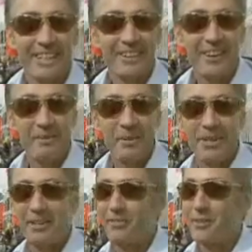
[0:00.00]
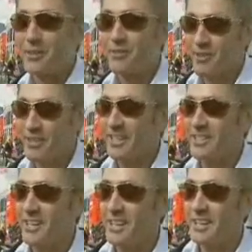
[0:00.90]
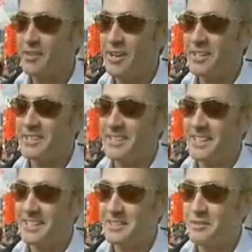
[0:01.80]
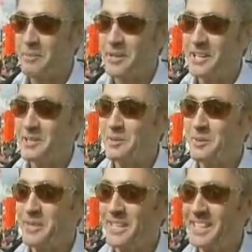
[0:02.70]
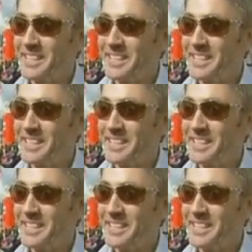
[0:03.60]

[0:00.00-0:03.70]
know, I'm looking forward for an exciting race, and I guess everybody else will be.